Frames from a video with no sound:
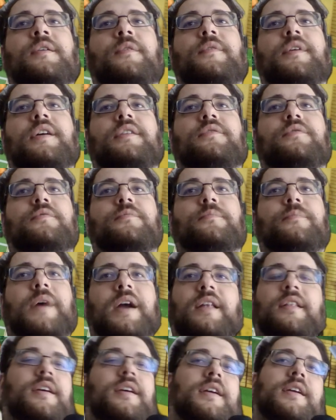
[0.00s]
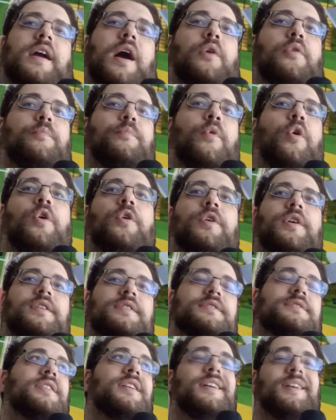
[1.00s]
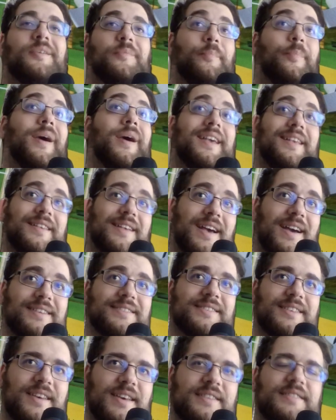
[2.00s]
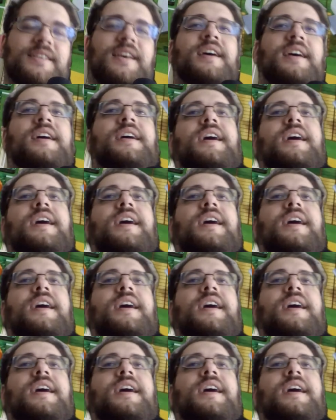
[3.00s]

when you mainly count points, pay taxes,